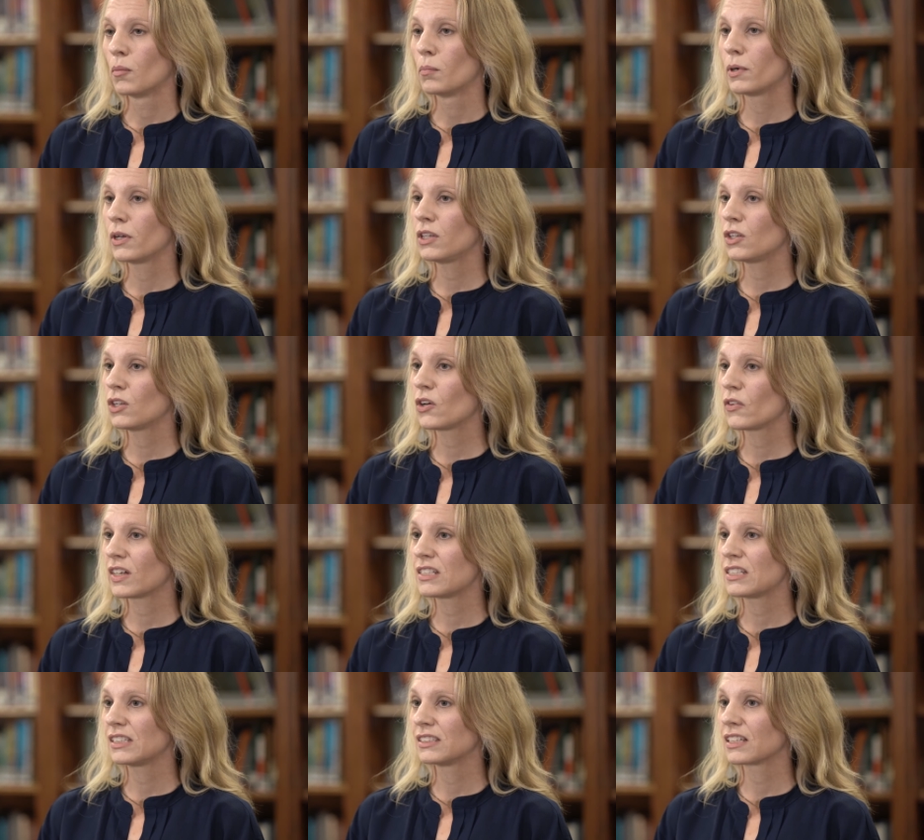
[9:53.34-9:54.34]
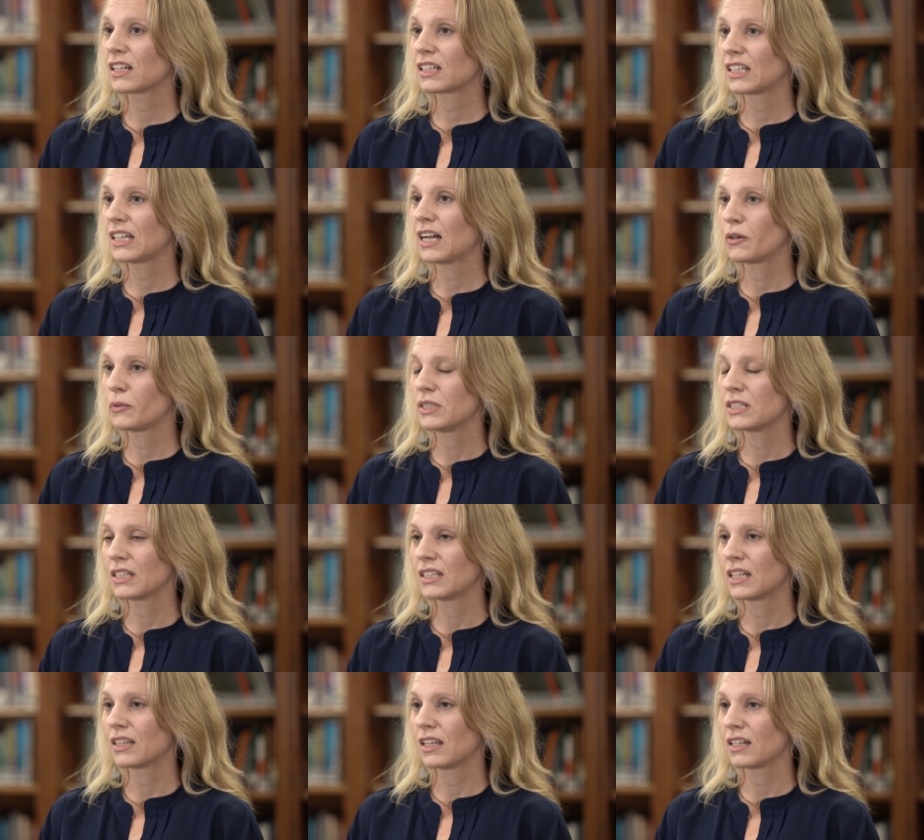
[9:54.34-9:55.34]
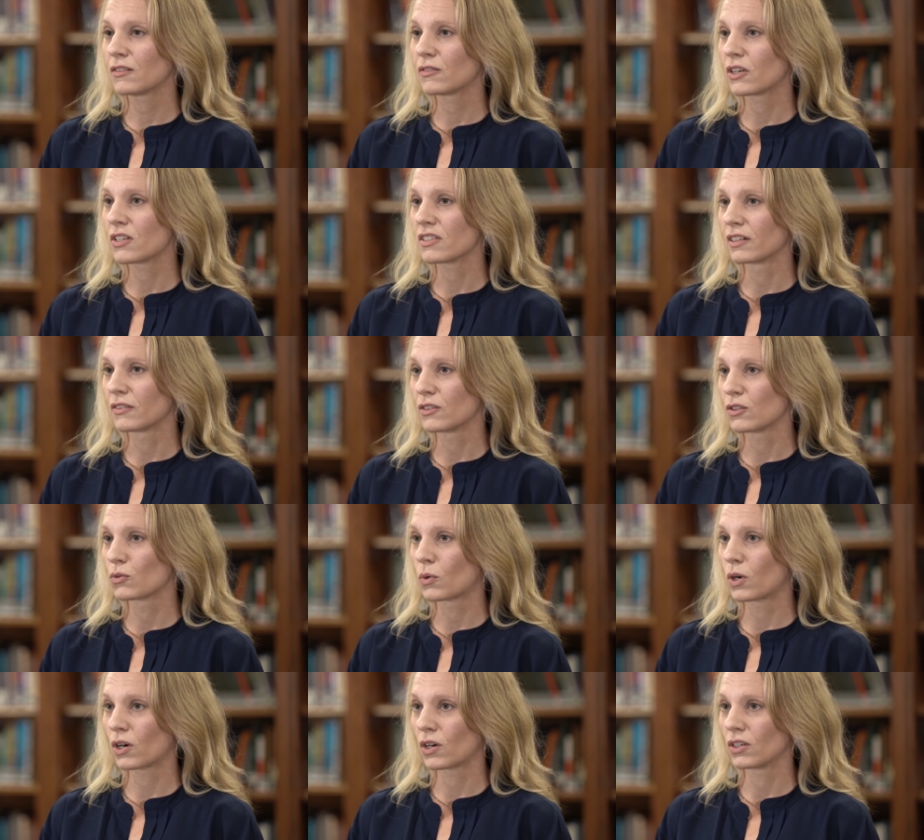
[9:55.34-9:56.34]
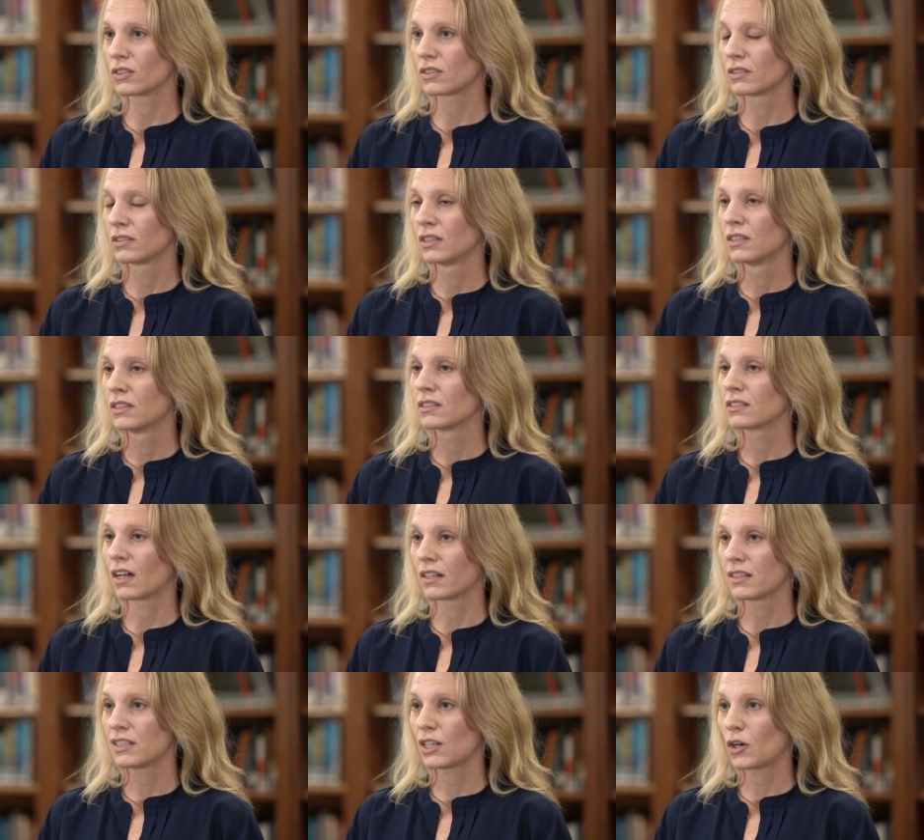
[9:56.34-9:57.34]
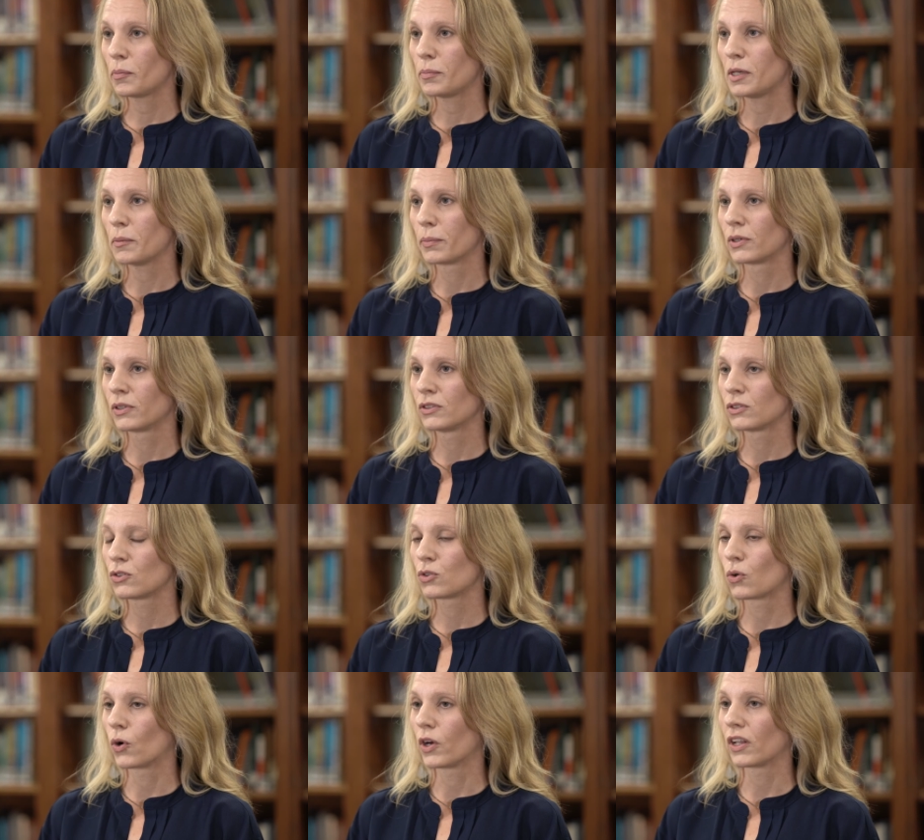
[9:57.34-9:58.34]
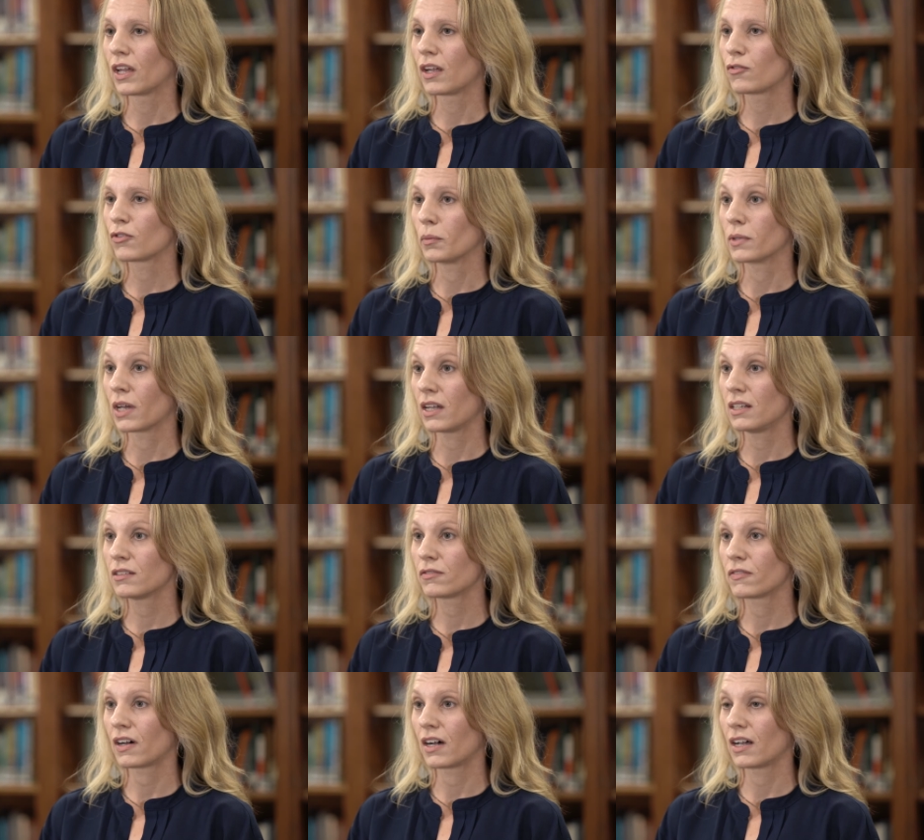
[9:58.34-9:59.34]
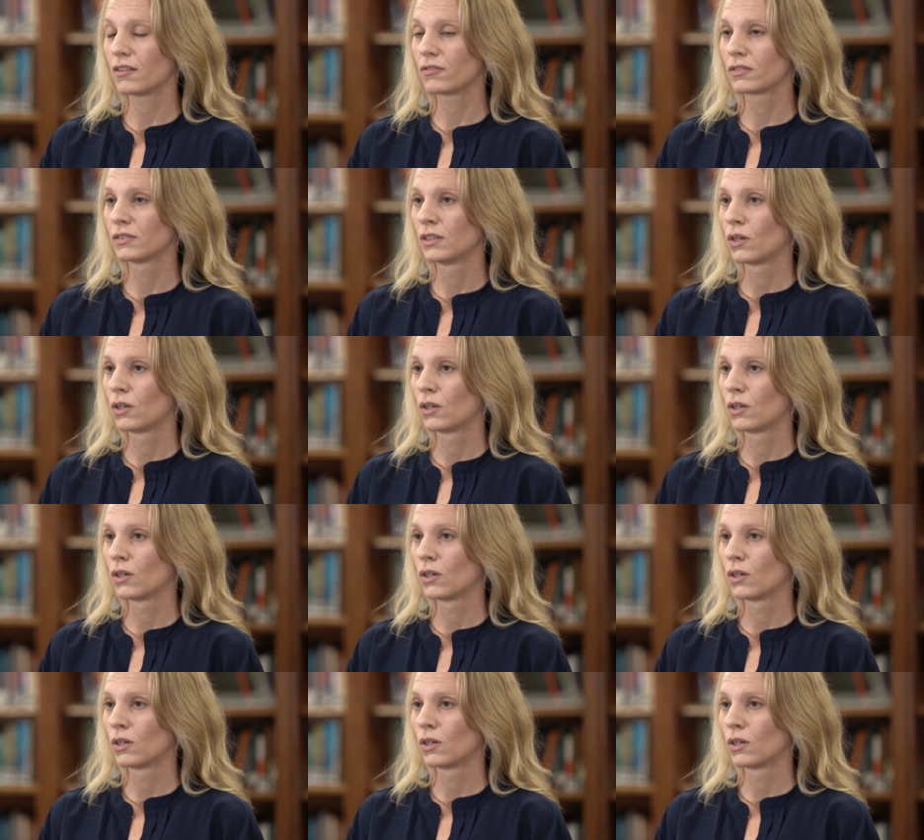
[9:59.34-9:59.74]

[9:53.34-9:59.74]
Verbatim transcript: But you know, that's exactly how we tend to think of ourselves as workers solitary people toiling from 9 to 5